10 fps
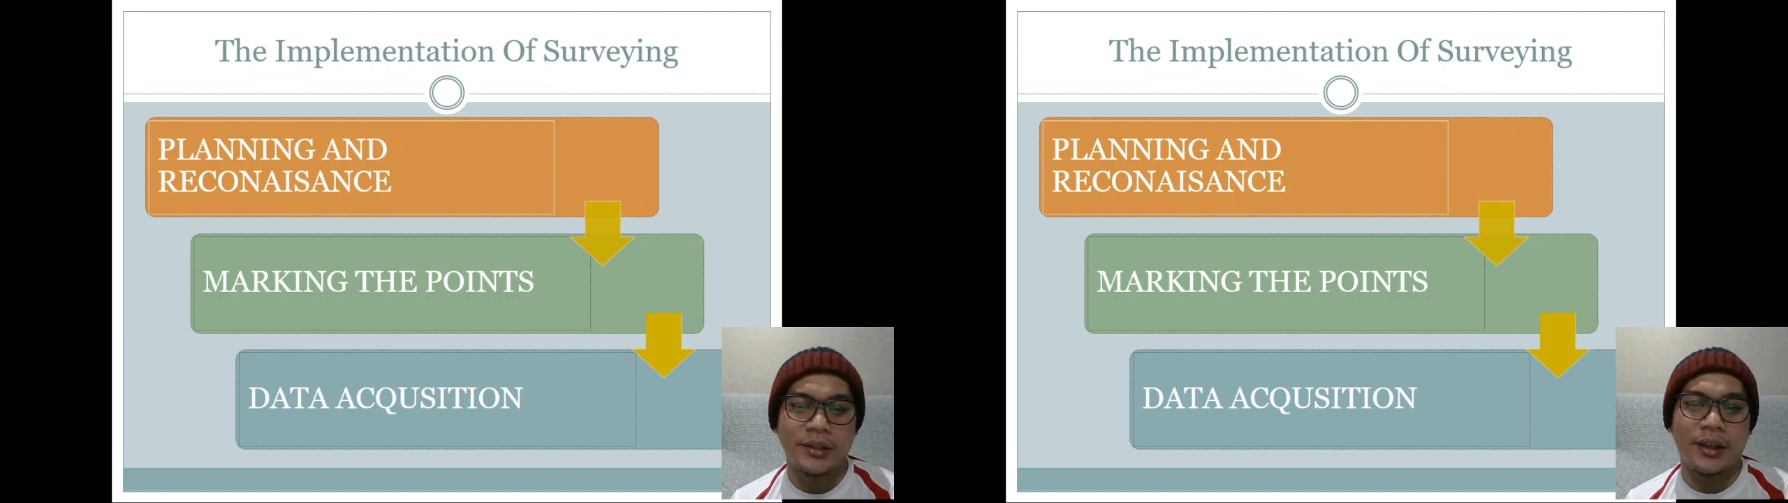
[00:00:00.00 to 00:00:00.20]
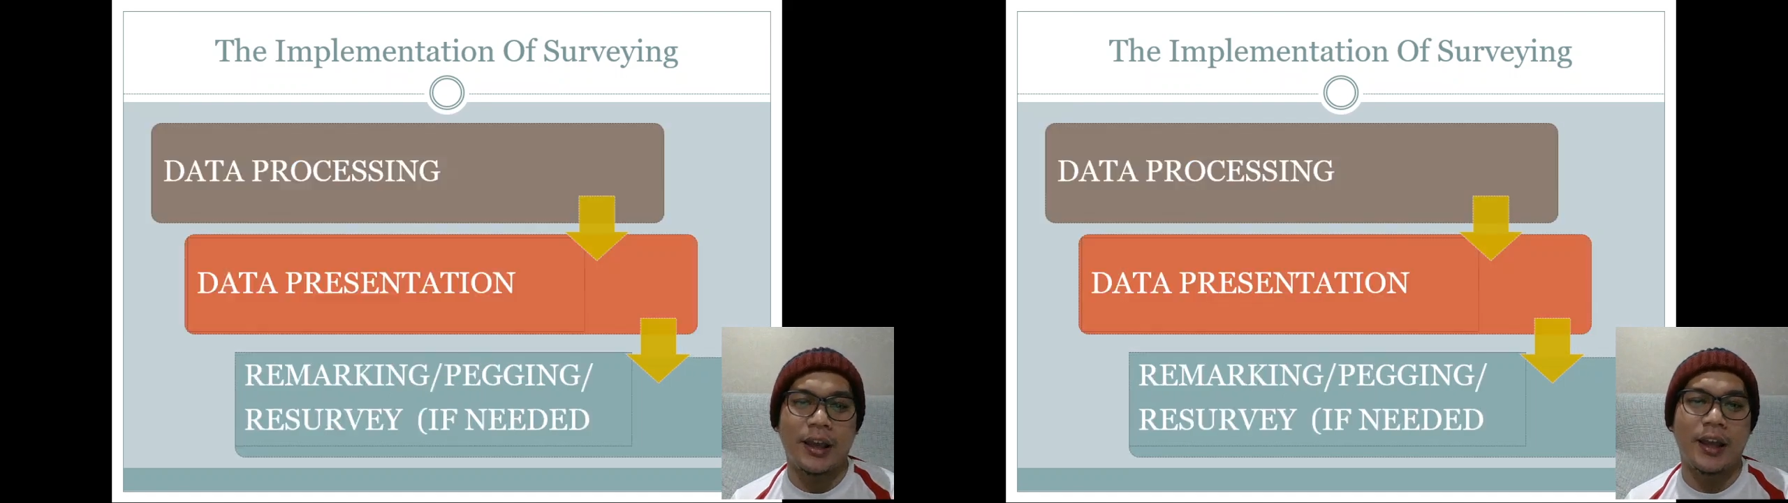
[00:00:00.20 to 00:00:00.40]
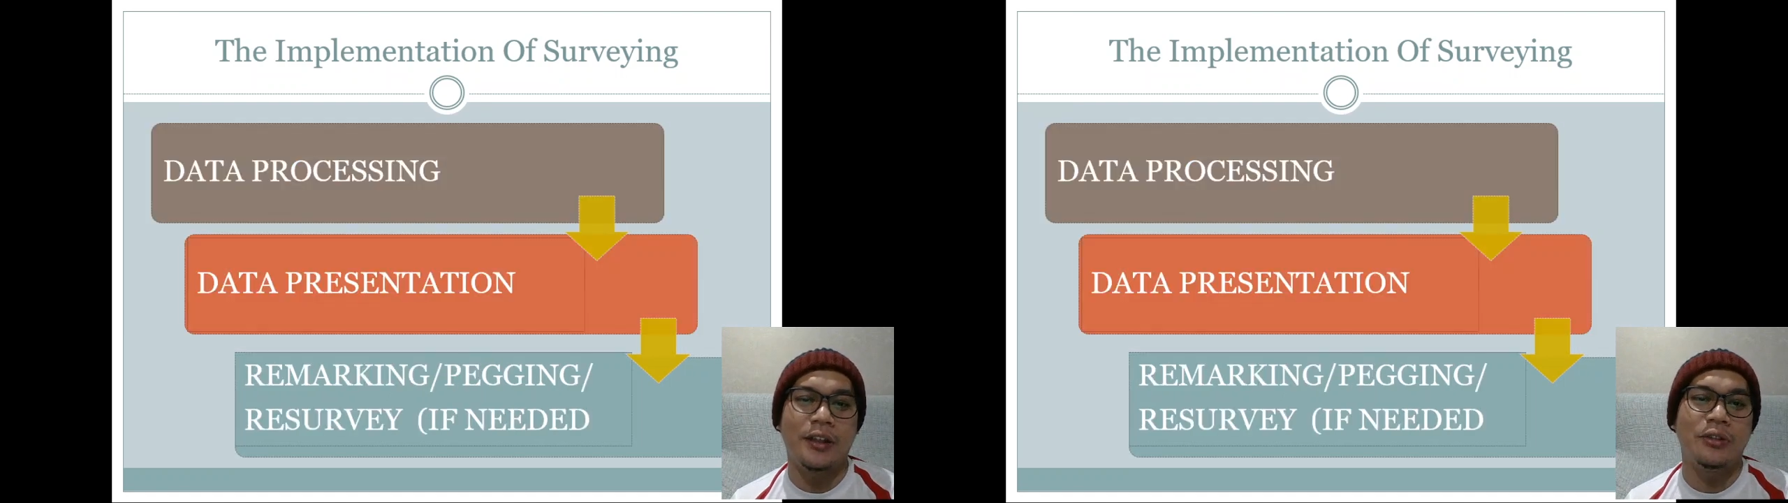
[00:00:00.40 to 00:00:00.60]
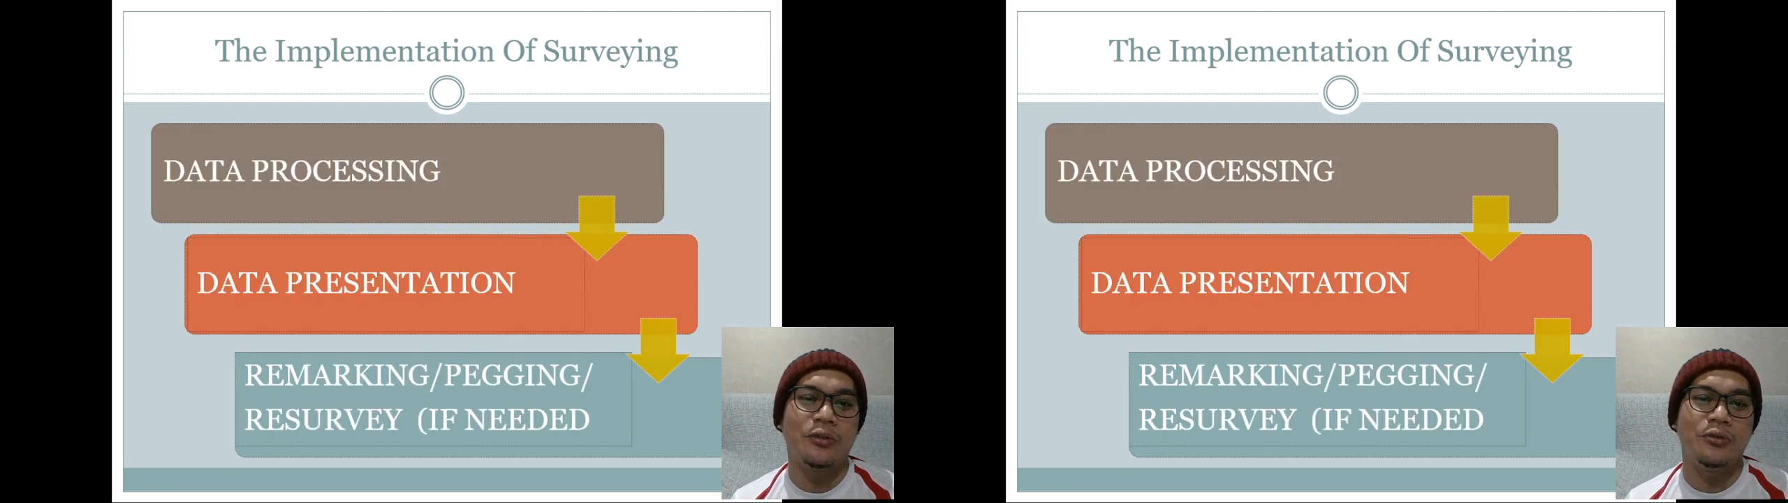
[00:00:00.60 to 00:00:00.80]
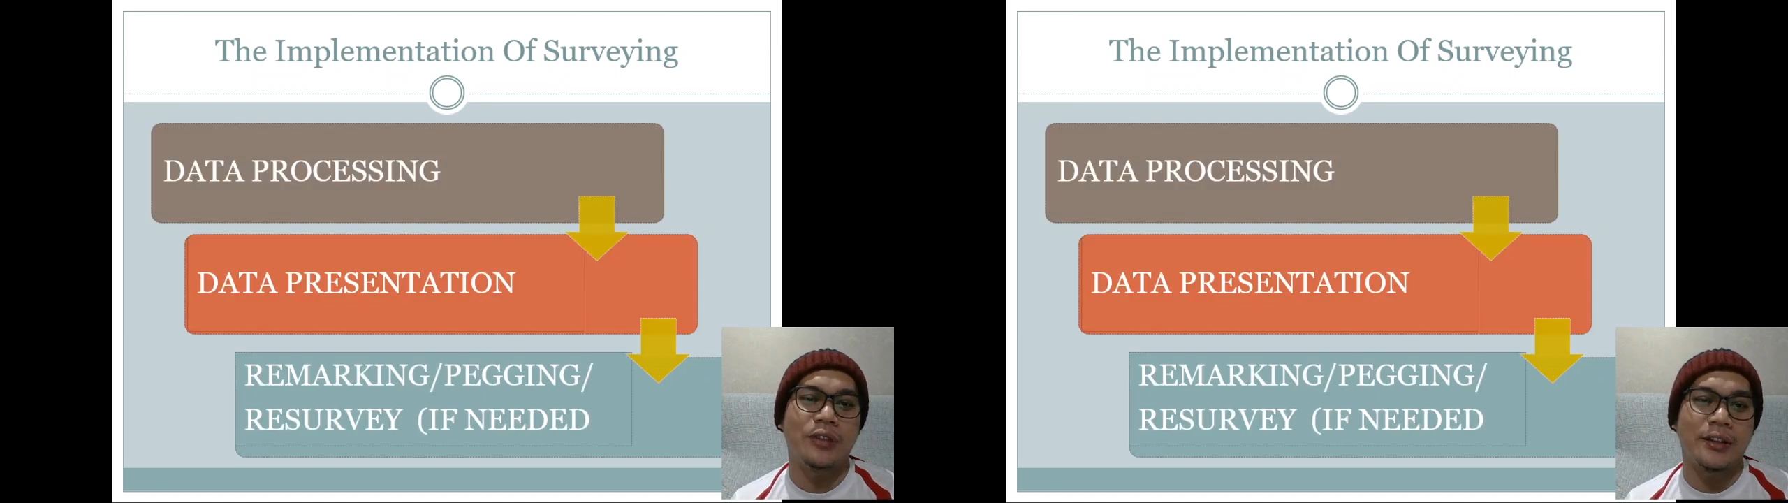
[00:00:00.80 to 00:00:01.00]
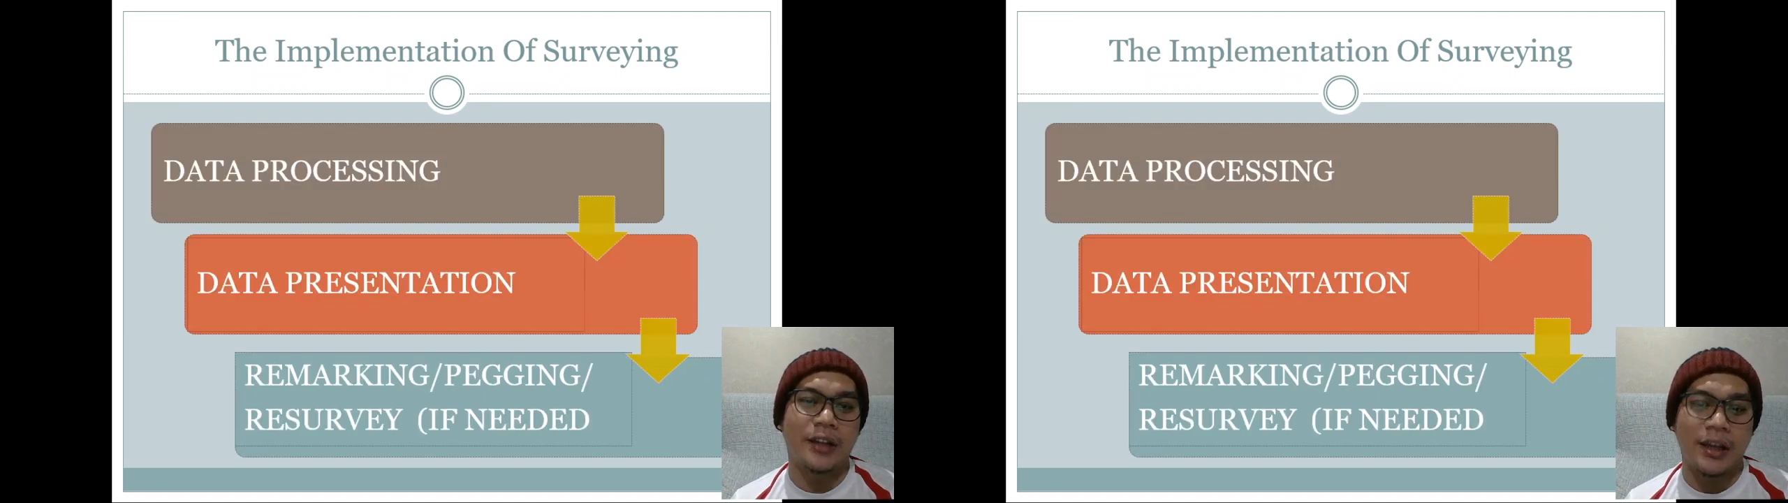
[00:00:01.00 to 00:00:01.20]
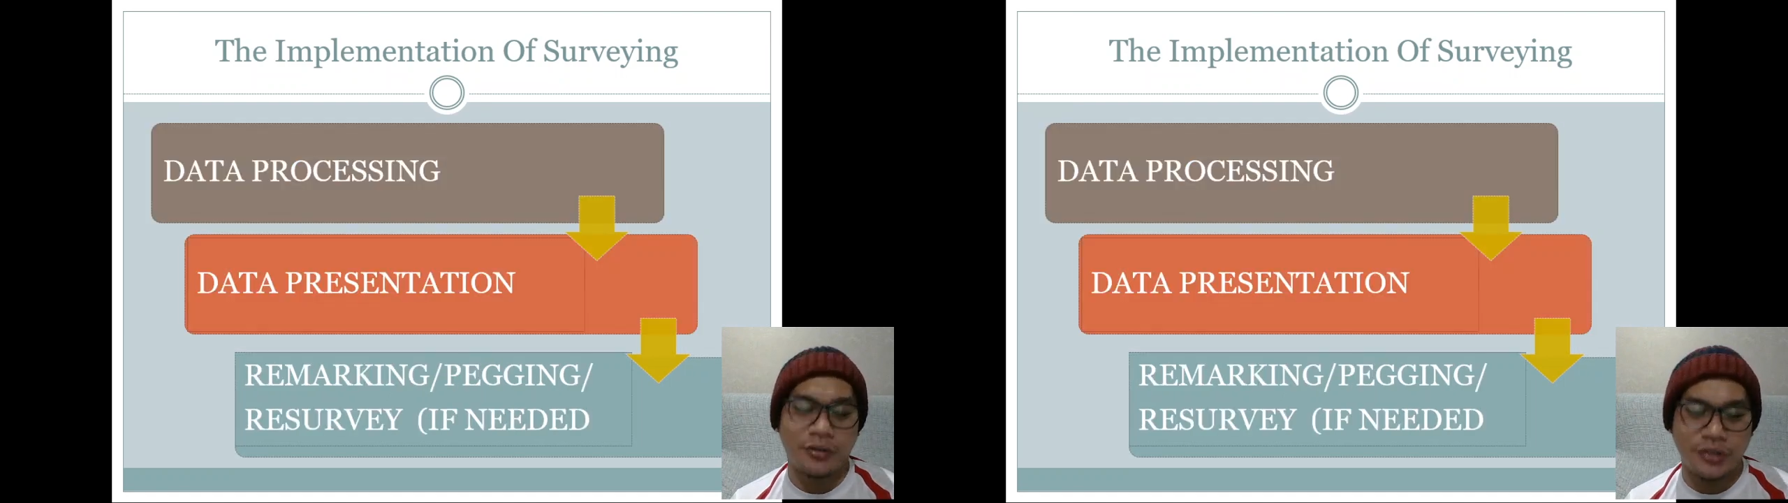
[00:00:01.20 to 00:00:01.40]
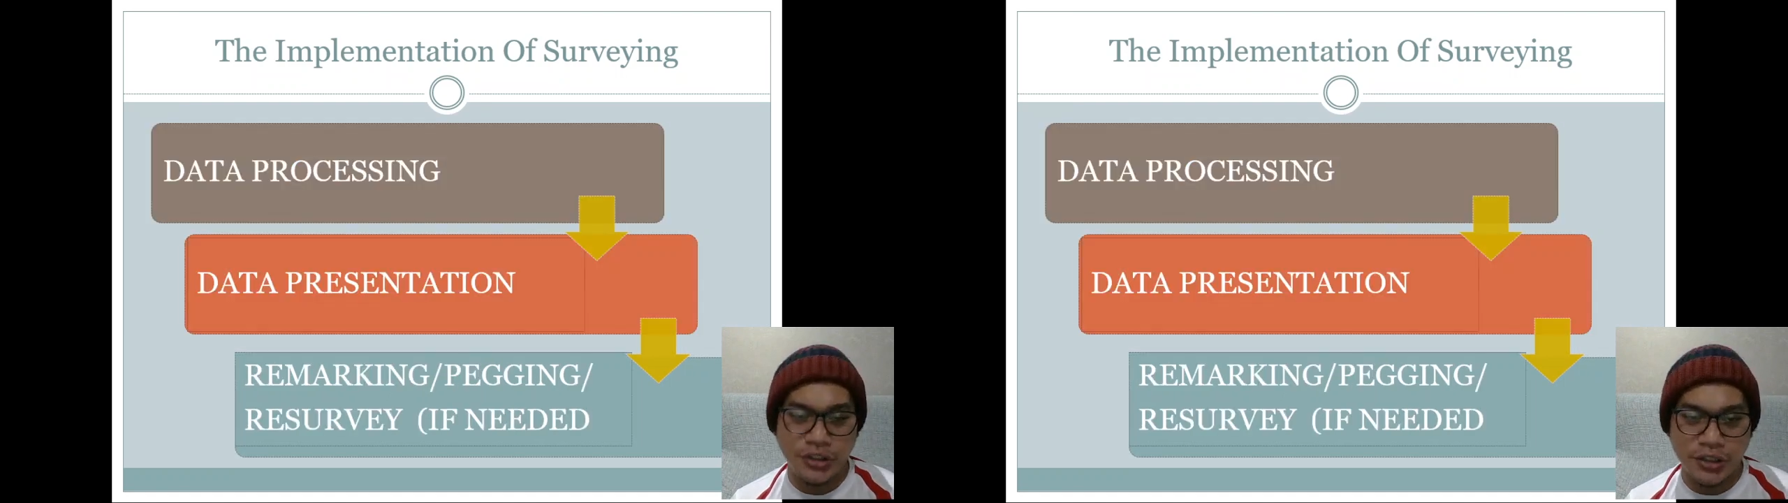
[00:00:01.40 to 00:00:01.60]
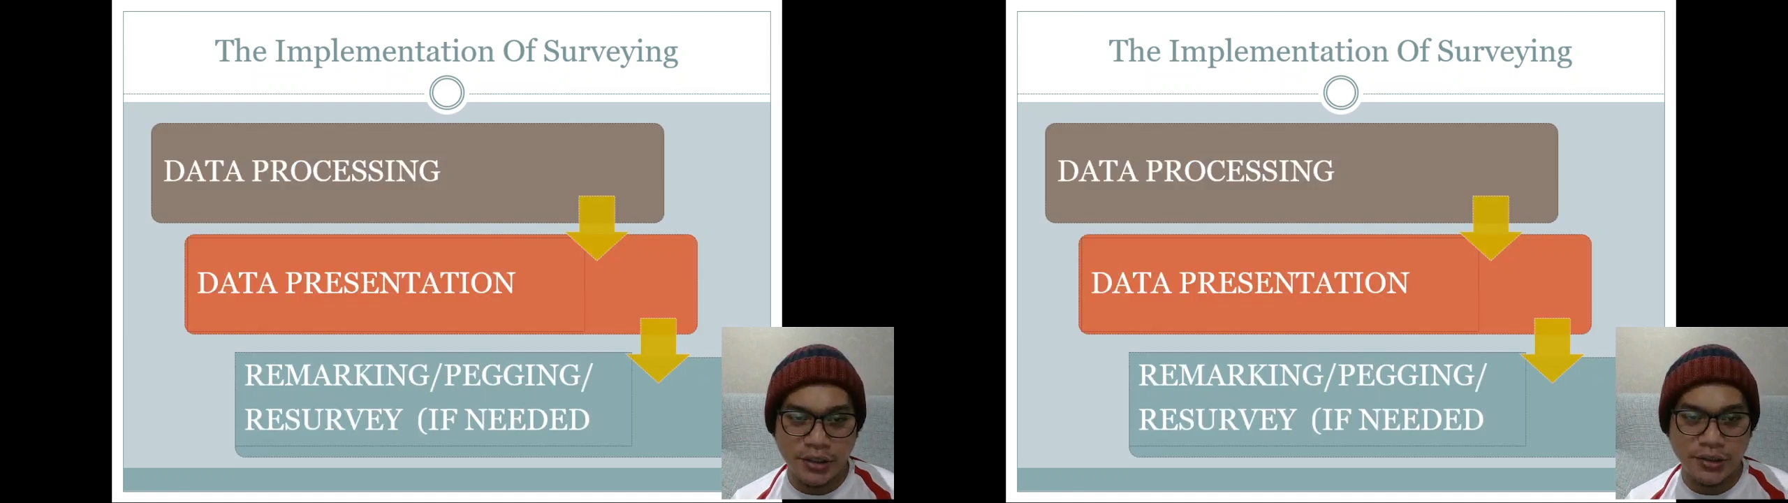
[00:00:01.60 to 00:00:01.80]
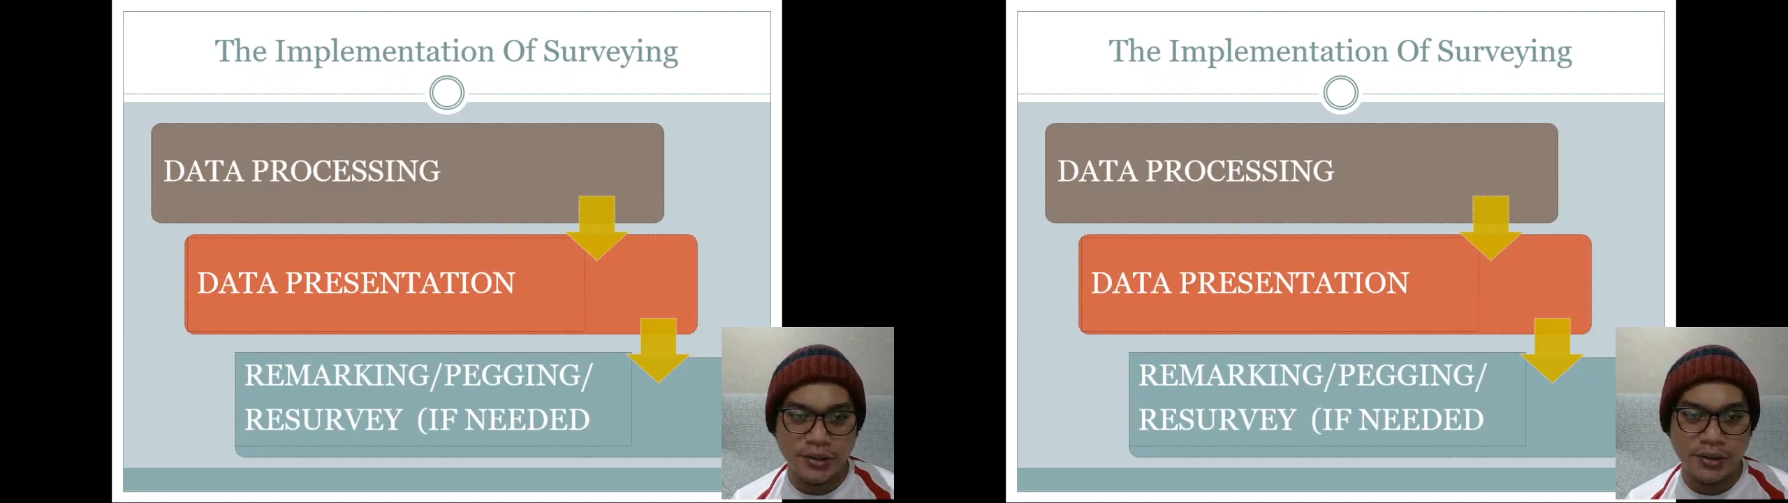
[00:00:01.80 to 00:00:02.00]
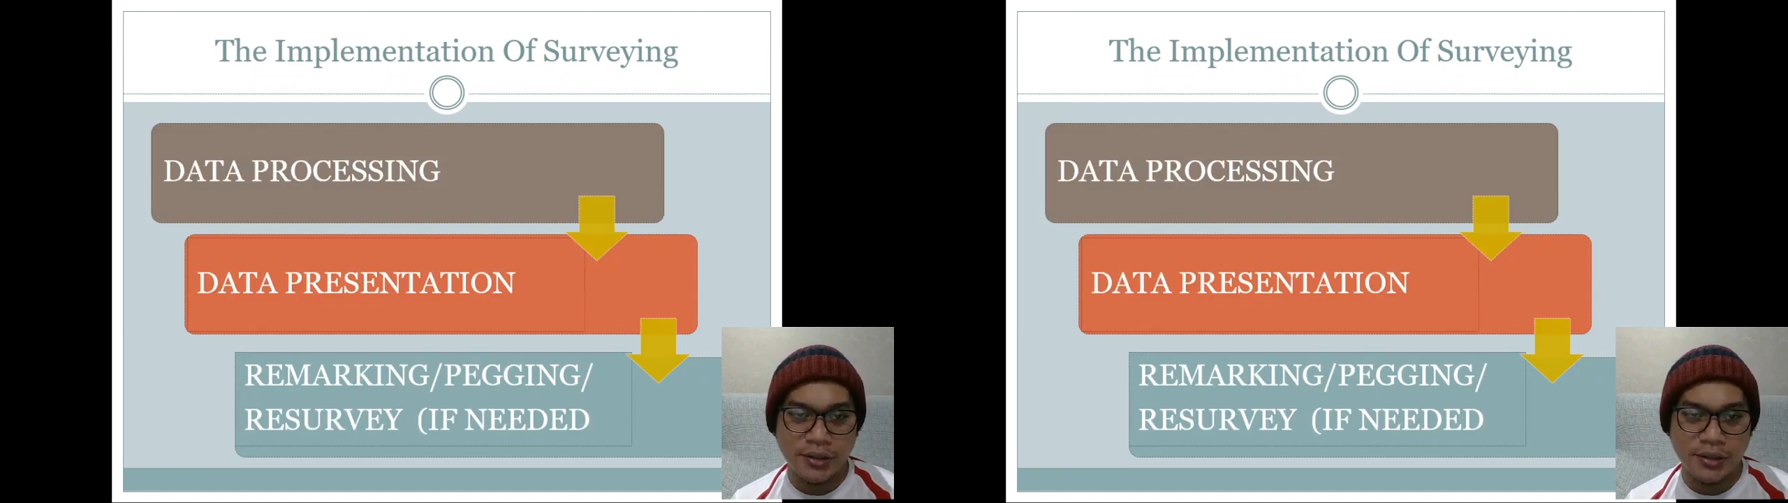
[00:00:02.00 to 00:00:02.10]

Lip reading: and to do data acquisitions.